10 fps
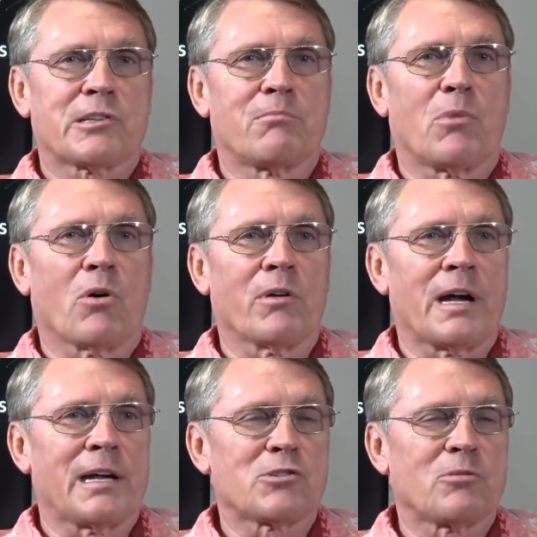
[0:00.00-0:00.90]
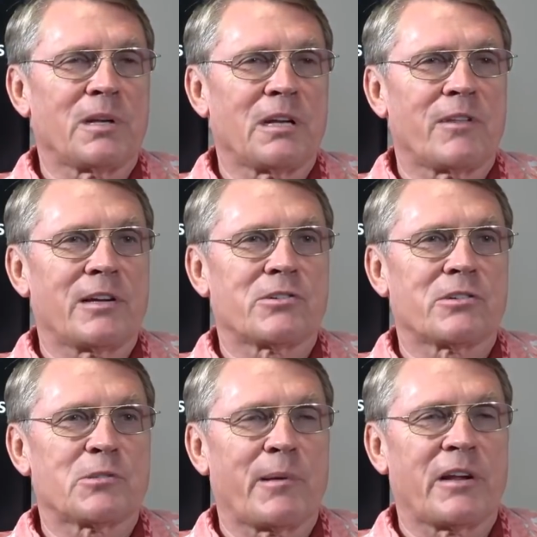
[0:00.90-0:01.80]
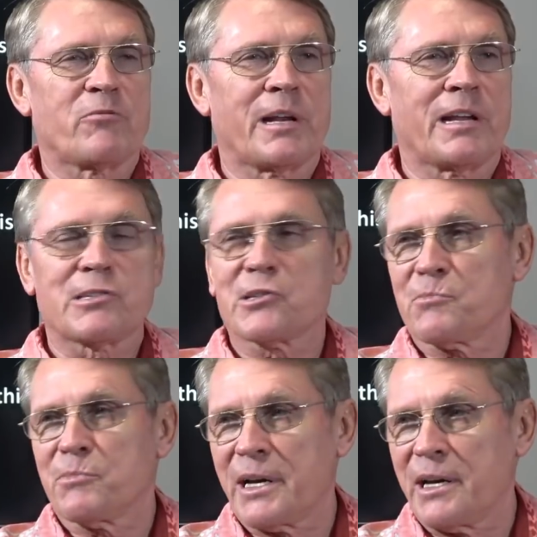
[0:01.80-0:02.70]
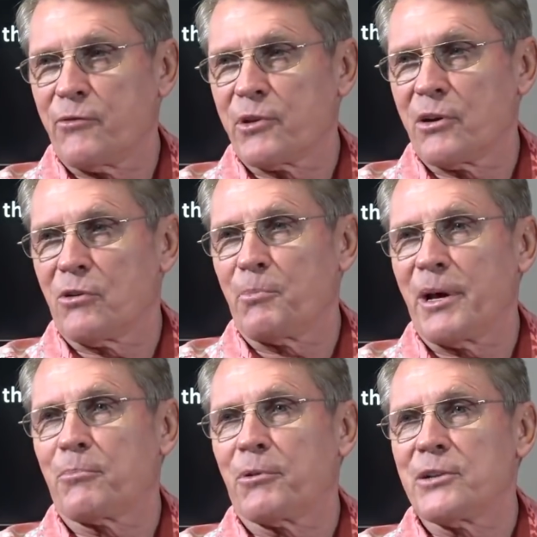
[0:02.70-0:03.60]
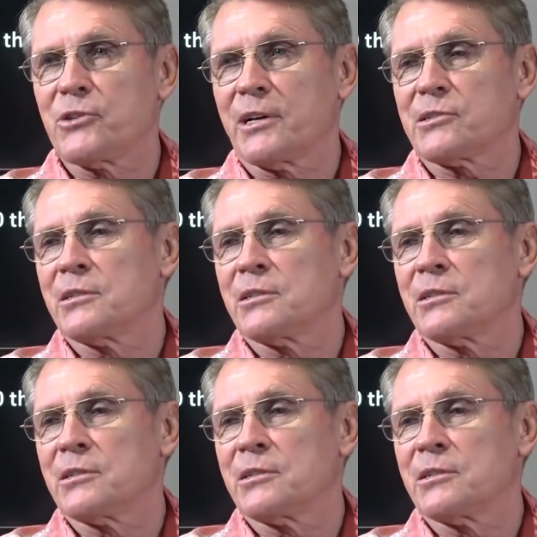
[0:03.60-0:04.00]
and morons who believe they should spend everybody else's money for their own pet projects.